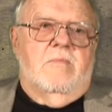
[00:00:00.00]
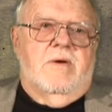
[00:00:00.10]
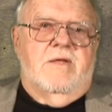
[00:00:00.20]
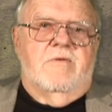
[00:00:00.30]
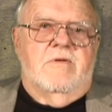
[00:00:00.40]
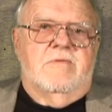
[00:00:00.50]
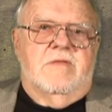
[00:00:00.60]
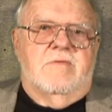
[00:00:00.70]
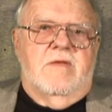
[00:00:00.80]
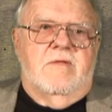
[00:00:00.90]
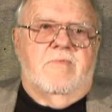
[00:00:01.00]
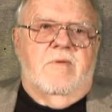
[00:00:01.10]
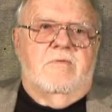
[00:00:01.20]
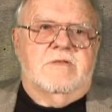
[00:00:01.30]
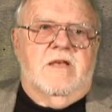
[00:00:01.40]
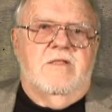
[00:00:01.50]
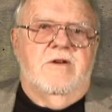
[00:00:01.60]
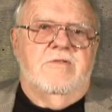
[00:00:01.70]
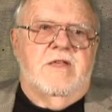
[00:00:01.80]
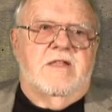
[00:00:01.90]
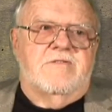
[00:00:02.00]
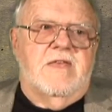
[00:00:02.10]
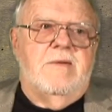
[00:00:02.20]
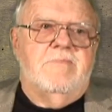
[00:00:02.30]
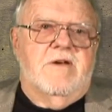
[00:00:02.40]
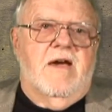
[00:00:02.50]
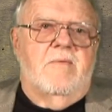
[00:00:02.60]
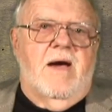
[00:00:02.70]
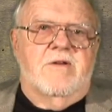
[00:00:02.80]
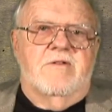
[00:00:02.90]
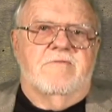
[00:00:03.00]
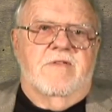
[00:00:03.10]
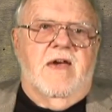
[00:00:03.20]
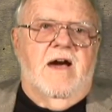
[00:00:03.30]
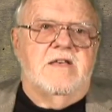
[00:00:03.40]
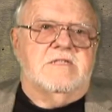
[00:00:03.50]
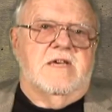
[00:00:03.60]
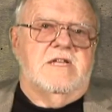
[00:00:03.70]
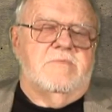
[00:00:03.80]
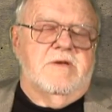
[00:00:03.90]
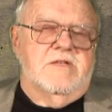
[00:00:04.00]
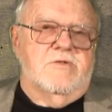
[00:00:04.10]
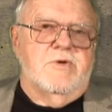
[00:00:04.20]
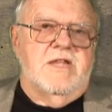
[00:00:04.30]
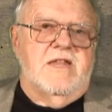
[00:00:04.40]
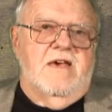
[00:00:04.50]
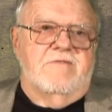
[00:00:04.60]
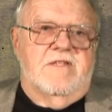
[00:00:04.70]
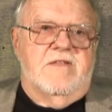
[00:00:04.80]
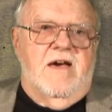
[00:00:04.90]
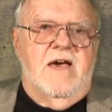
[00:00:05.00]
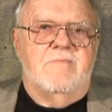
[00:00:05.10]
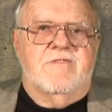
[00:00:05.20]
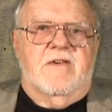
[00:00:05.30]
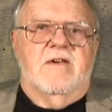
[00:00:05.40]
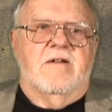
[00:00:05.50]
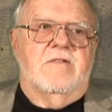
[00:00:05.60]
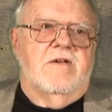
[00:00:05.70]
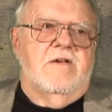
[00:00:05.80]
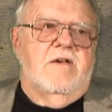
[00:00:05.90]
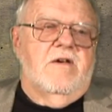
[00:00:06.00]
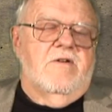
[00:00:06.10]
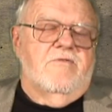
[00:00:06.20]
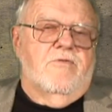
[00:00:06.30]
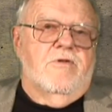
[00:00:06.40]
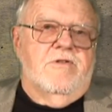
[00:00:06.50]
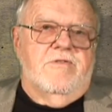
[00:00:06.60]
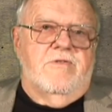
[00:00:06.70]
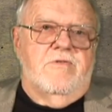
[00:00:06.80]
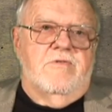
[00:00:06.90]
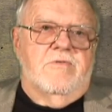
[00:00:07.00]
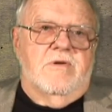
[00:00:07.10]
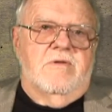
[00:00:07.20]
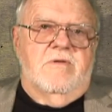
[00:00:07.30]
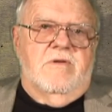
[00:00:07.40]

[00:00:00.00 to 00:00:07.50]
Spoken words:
but it was clear that it seemed to come out of the Ice Age because we didn't have the time scale for it to